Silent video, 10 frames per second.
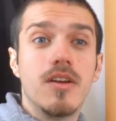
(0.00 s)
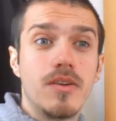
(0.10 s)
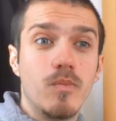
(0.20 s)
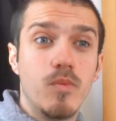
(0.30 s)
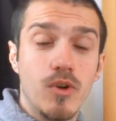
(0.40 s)

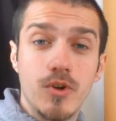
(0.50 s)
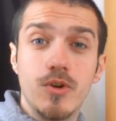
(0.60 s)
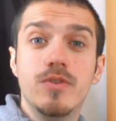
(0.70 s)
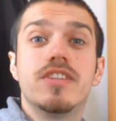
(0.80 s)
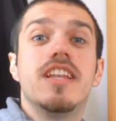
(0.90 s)

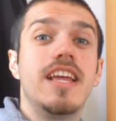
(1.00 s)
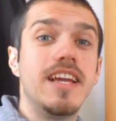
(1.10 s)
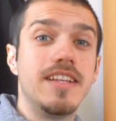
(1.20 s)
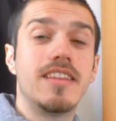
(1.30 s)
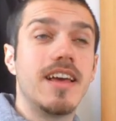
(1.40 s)
cuckoos laid
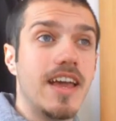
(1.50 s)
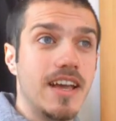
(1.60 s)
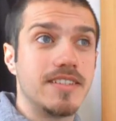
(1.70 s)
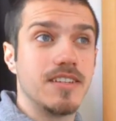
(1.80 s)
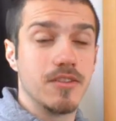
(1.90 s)
their
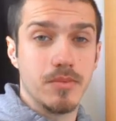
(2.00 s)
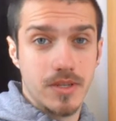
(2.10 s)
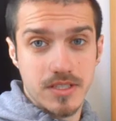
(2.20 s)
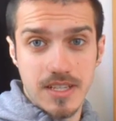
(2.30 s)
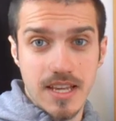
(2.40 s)
eggs in other
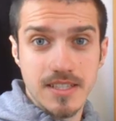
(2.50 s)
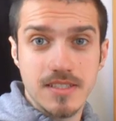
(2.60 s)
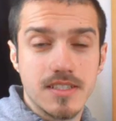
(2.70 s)
birds' nests,